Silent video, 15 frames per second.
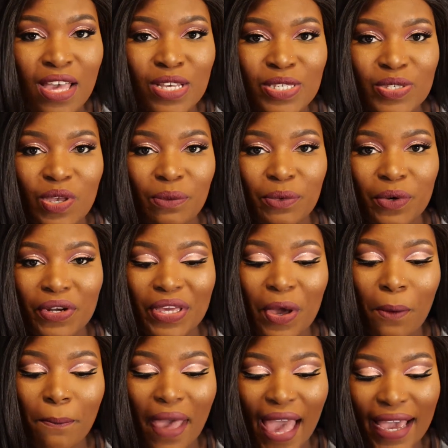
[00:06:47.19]
So I'm going to
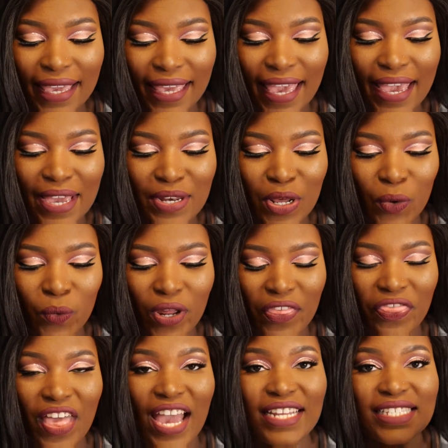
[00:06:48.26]
go back in
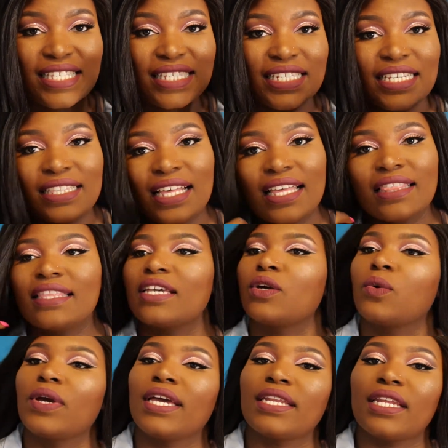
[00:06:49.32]
with that Stila
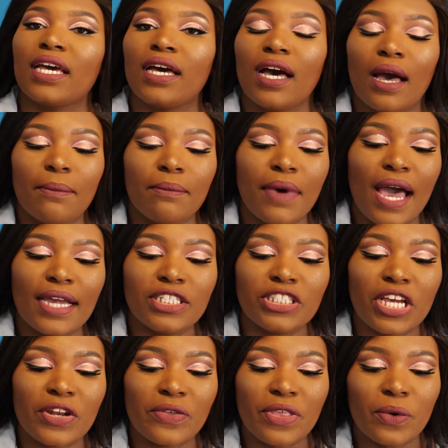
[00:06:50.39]
liquid
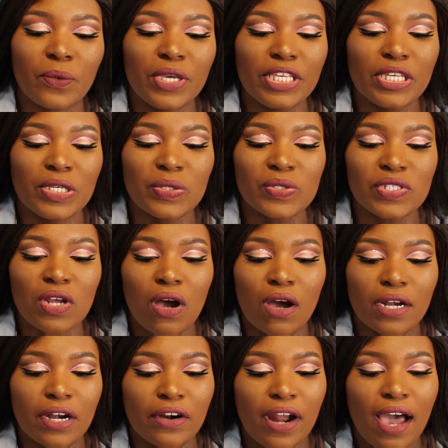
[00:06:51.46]
eyeshadow that we used
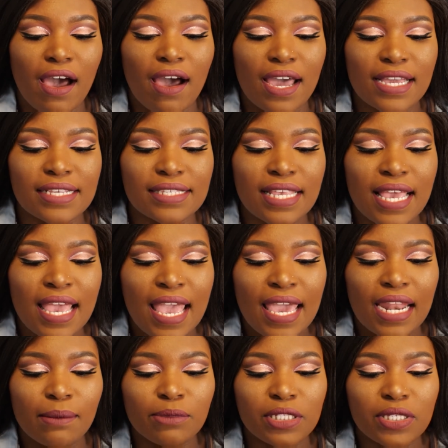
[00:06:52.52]
on our eyes.
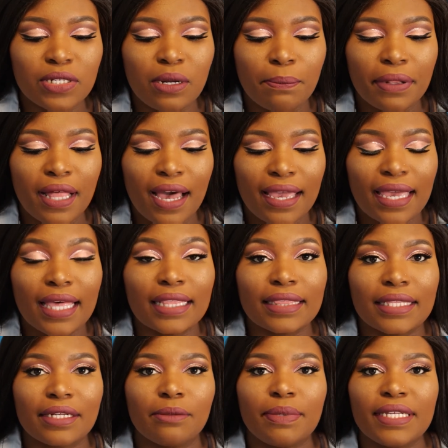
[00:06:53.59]
And I'm just going to apply a
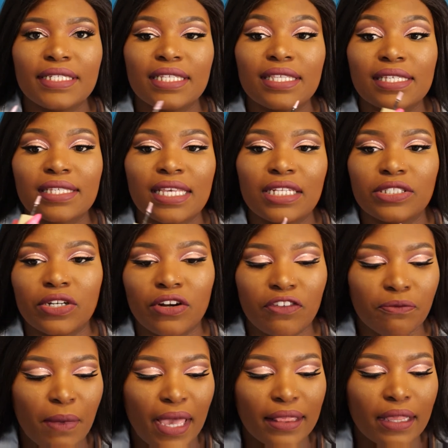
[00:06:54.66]
little bit to the center
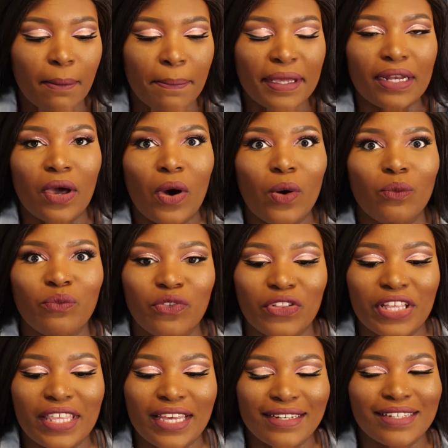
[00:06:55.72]
of my lip, and
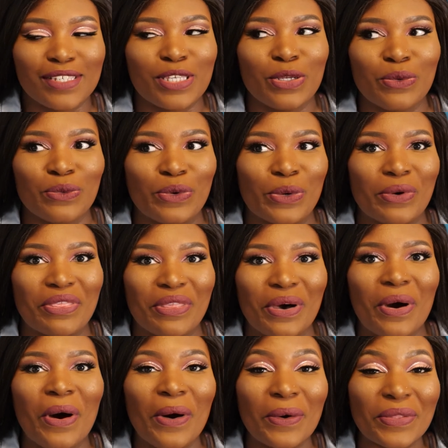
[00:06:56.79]
hopefully that doesn't ruin the
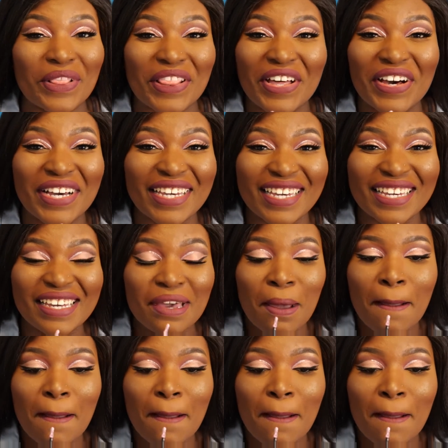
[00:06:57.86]
whole look.